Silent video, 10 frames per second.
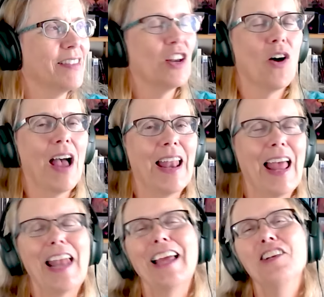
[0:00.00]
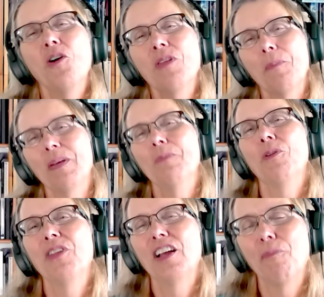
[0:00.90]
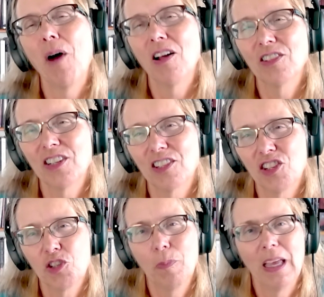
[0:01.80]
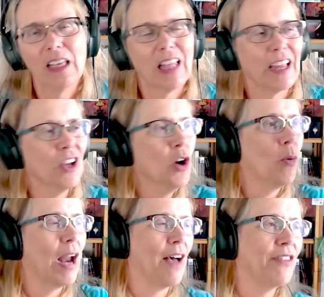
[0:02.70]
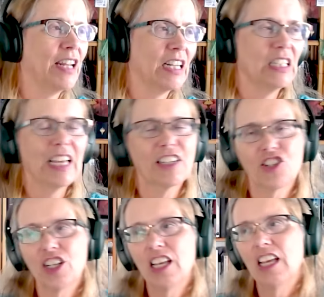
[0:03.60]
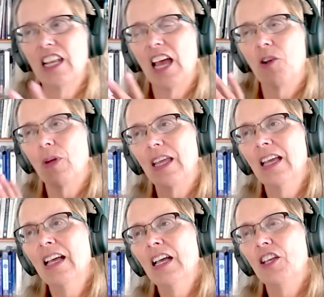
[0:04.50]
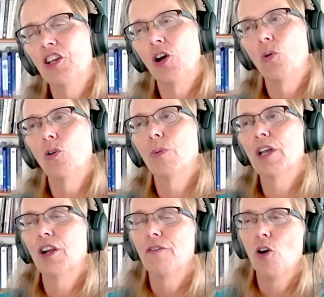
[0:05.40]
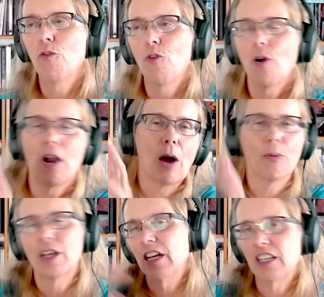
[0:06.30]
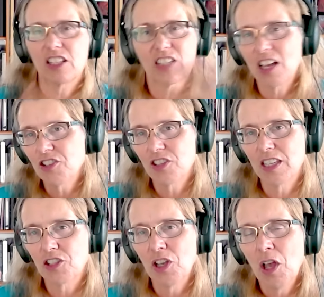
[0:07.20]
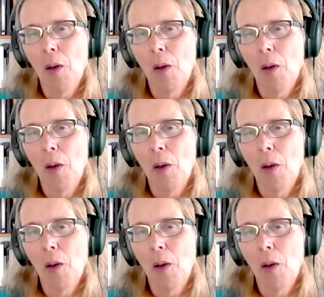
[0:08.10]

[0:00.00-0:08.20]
And I know that people think of politics as being like, we're having an election and we, who are we going to vote for and how are we going to discuss this?